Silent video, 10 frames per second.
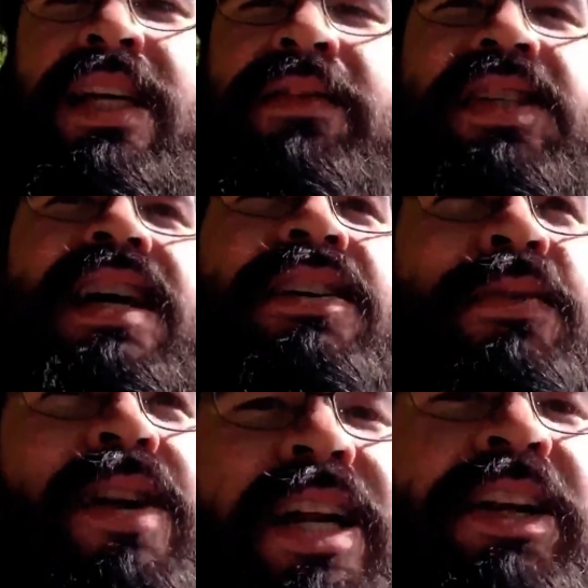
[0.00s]
If it sounds
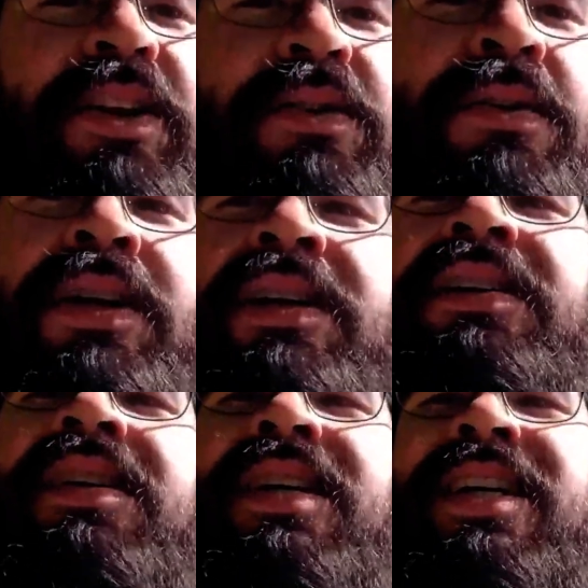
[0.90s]
funny to you,
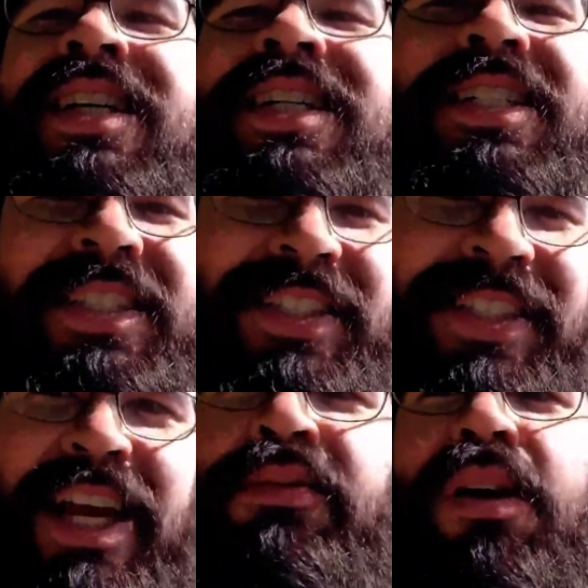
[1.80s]

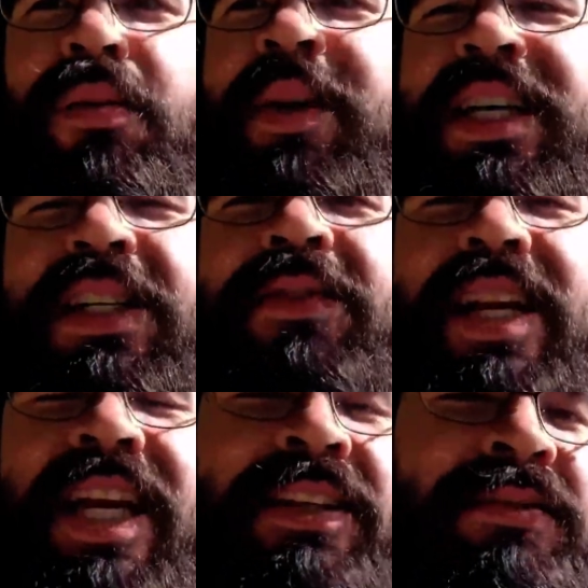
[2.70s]
it probably is funny.